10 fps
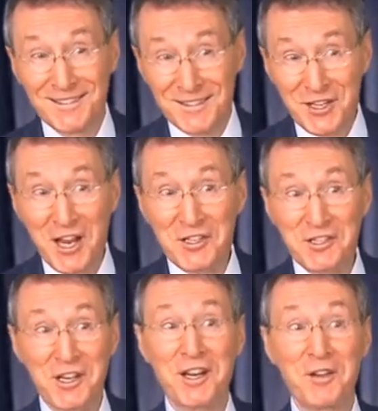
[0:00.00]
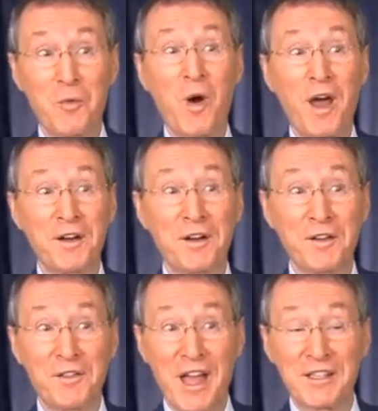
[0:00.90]
Chances are you wanted
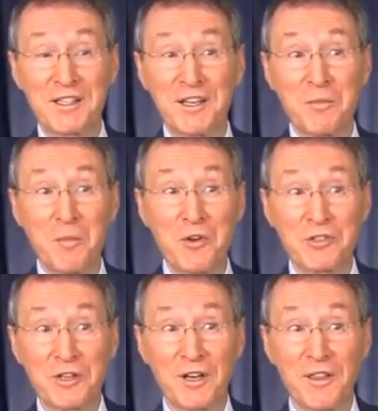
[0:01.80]
it. That's an emotion.